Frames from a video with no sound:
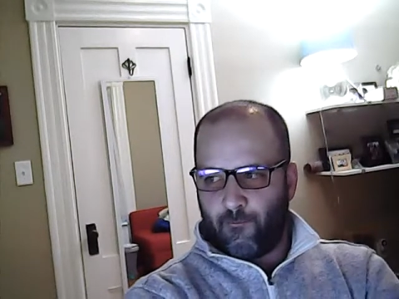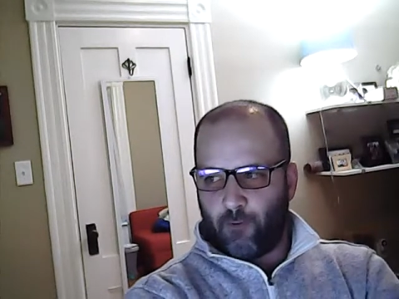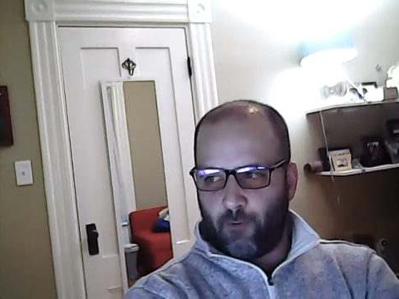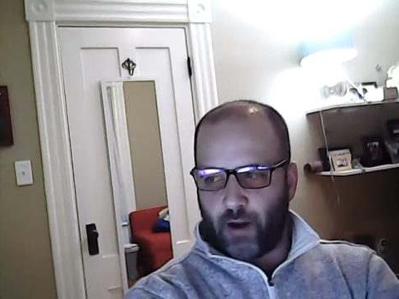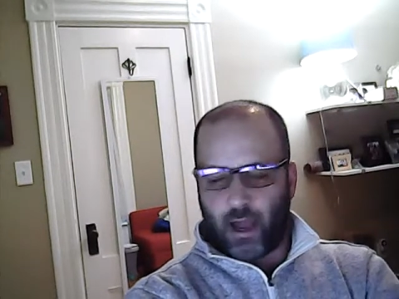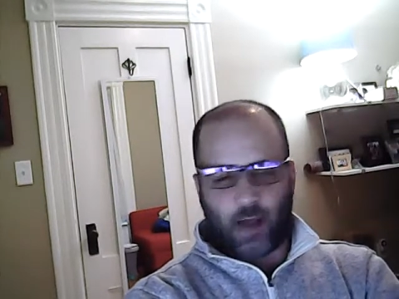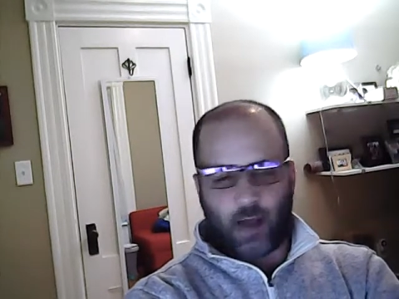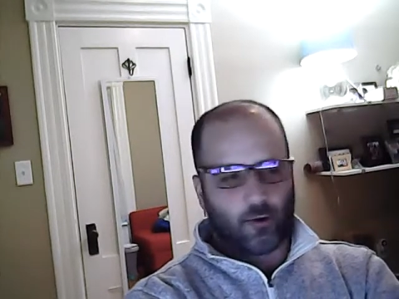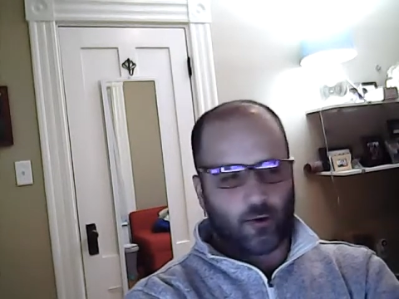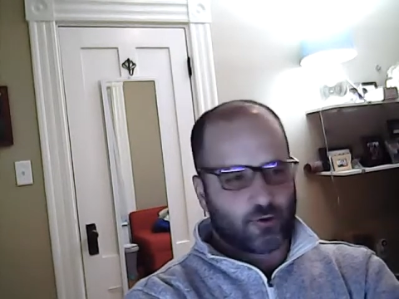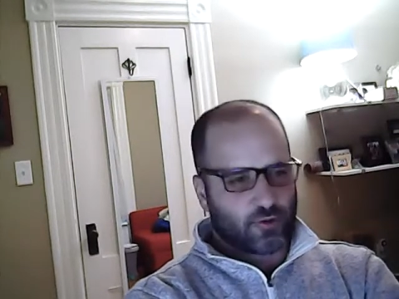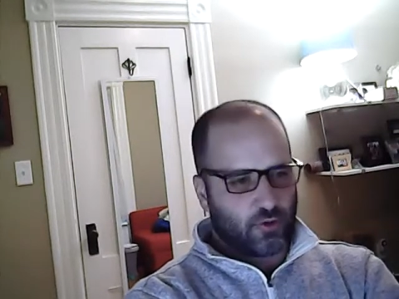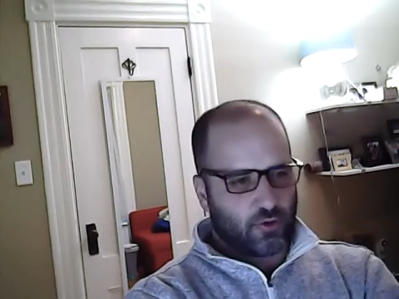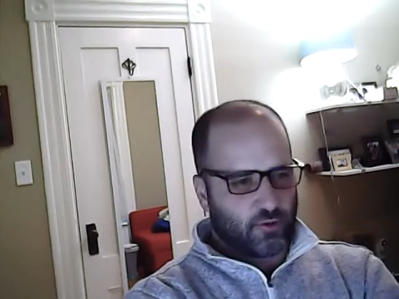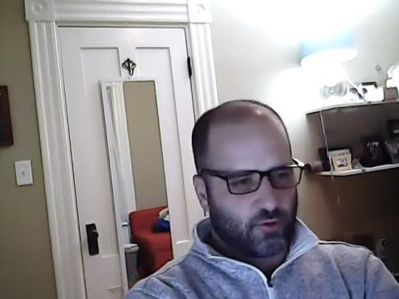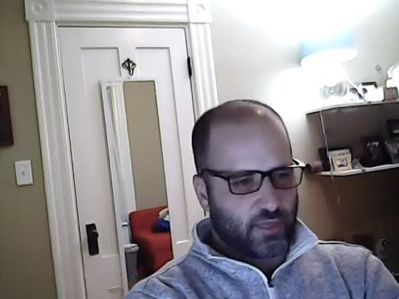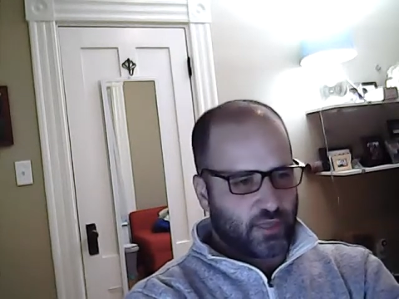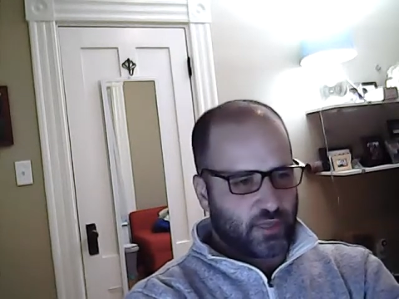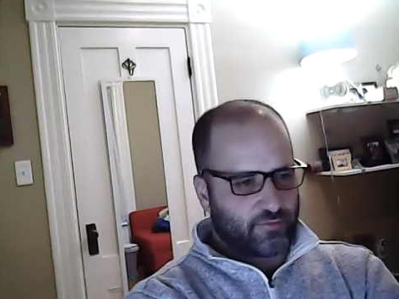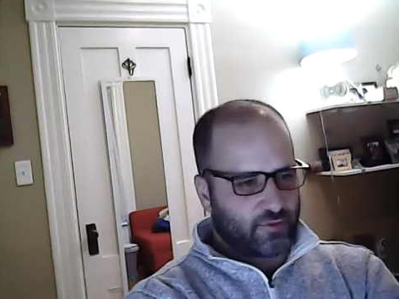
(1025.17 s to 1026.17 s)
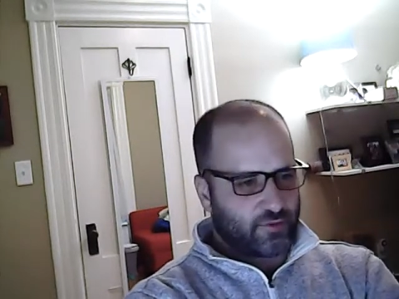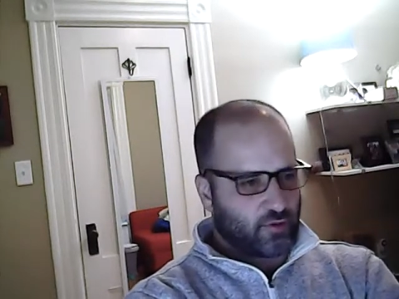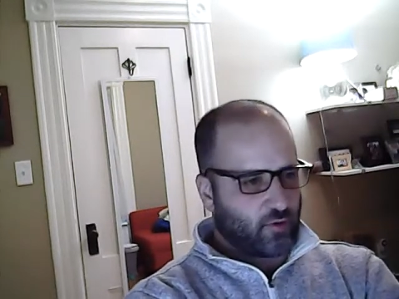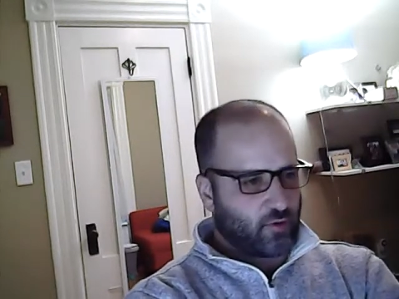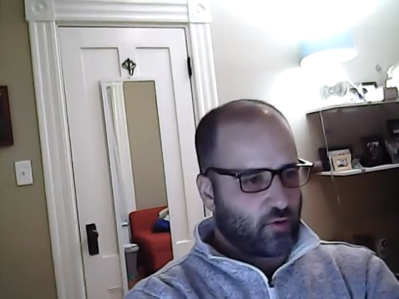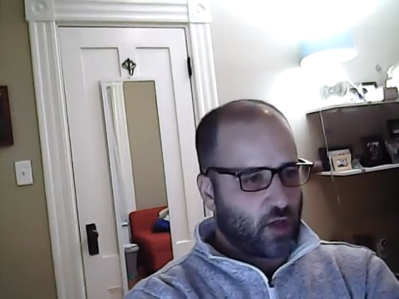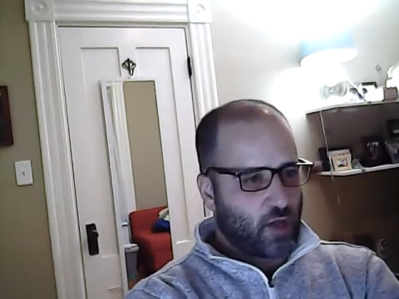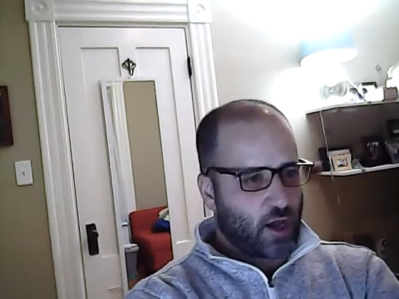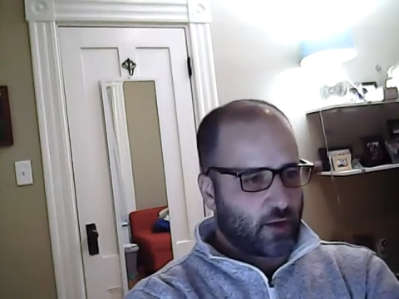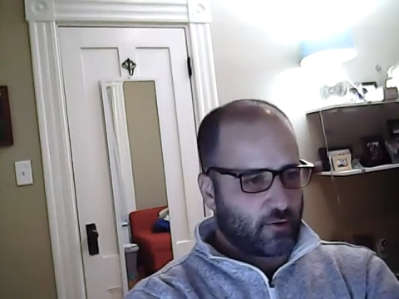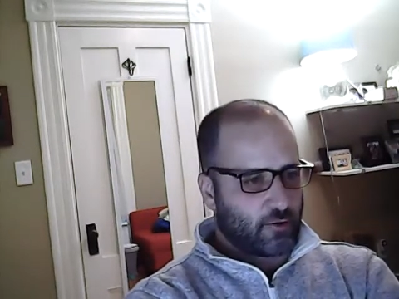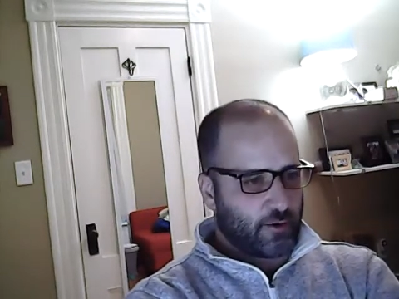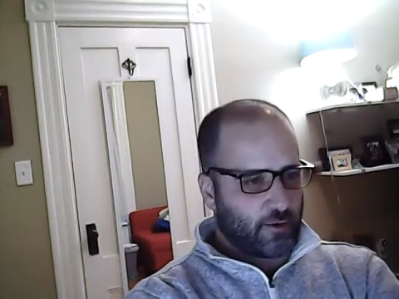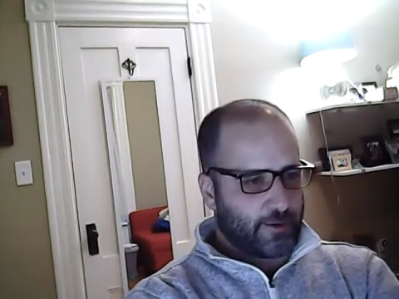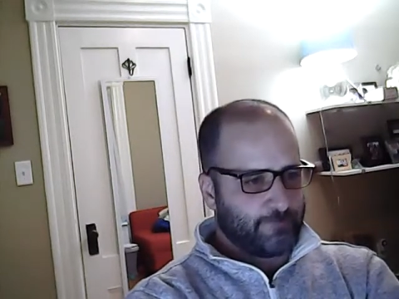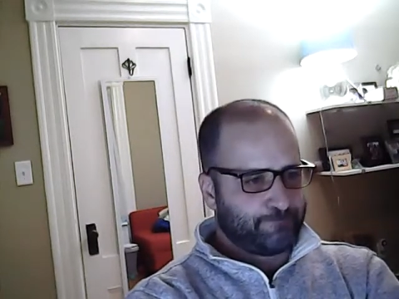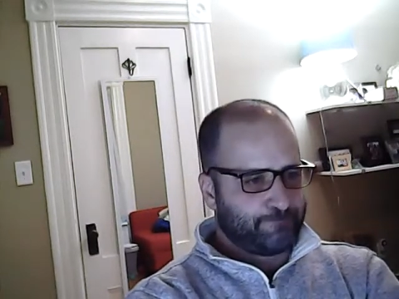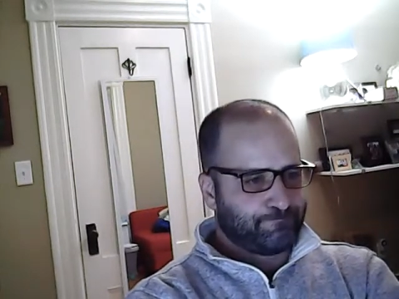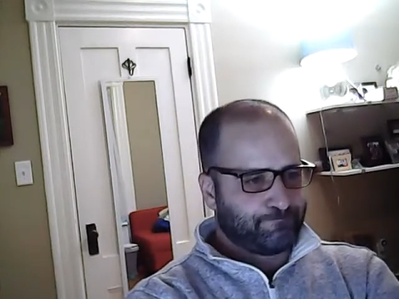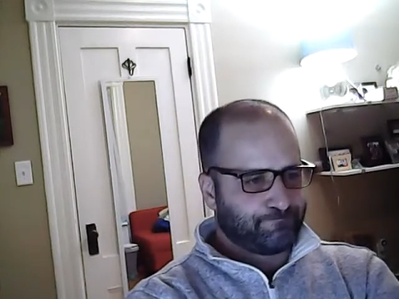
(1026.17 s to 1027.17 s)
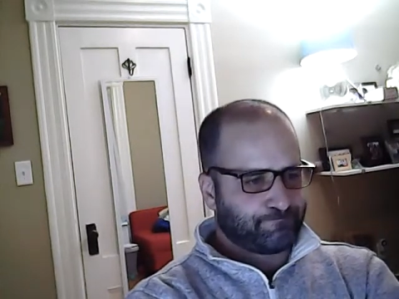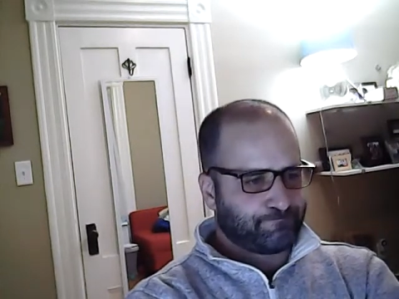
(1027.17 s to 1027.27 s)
household after the lottery